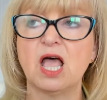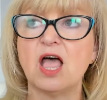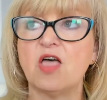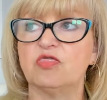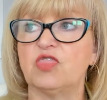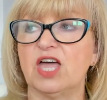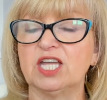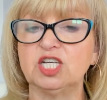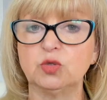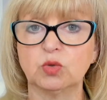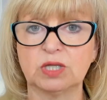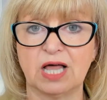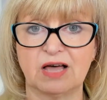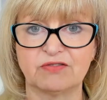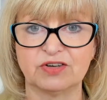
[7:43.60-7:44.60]
Then you will
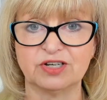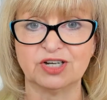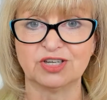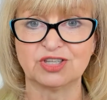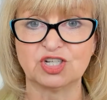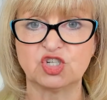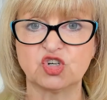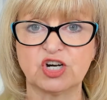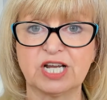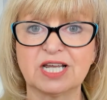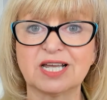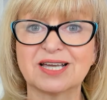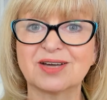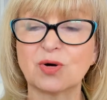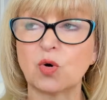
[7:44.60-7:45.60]
have another
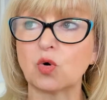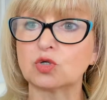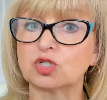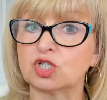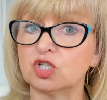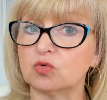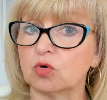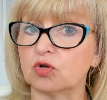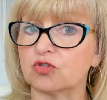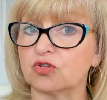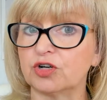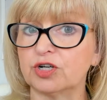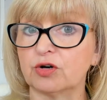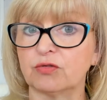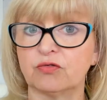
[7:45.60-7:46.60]
drink or 2 or
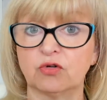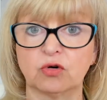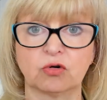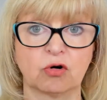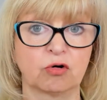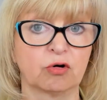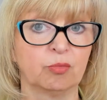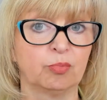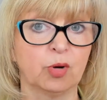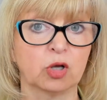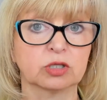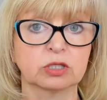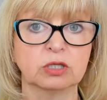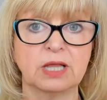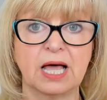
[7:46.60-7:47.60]
3 or 4 or a
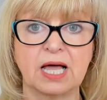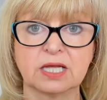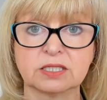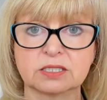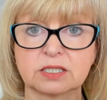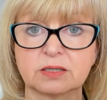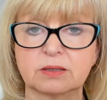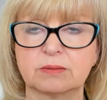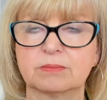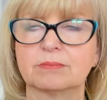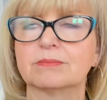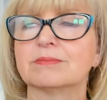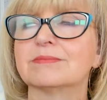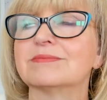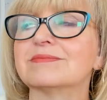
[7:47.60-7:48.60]
bottle, and
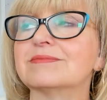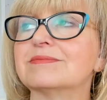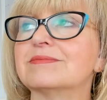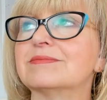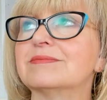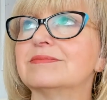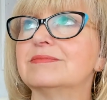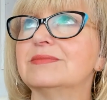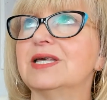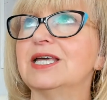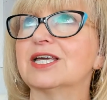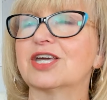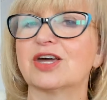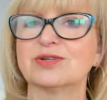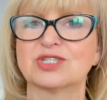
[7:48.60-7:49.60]
it
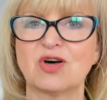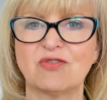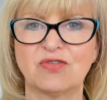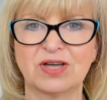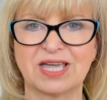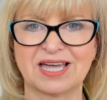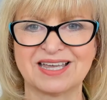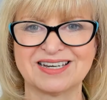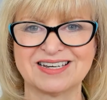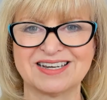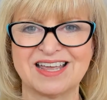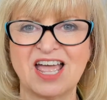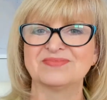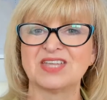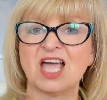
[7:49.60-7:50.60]
goes off again,
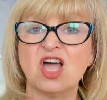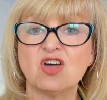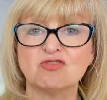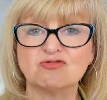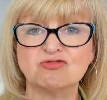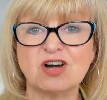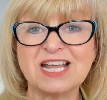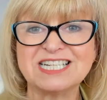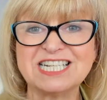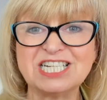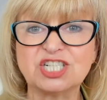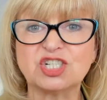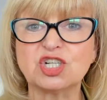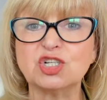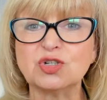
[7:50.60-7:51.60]
ready
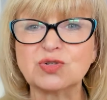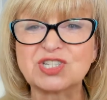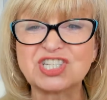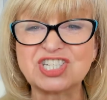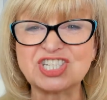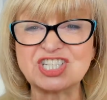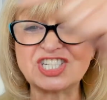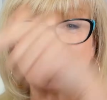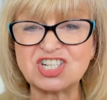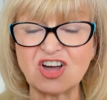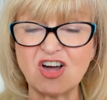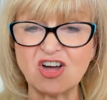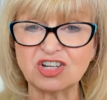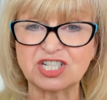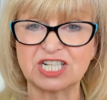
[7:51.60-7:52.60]
to
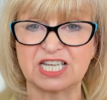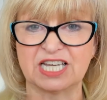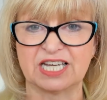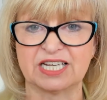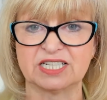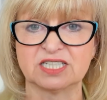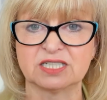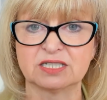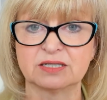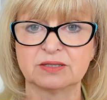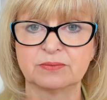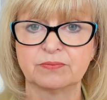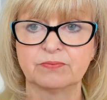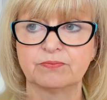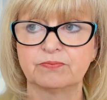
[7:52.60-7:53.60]
start again
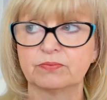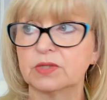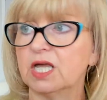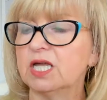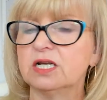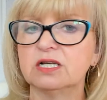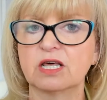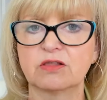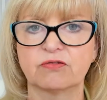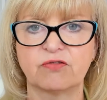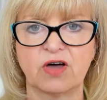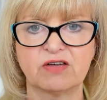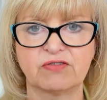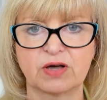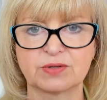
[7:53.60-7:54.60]
in another
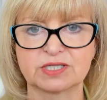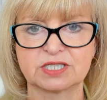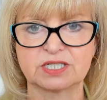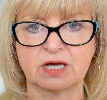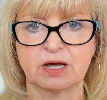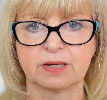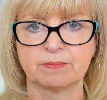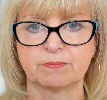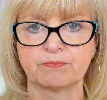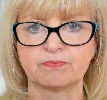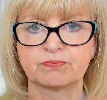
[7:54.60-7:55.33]
5 hours' time.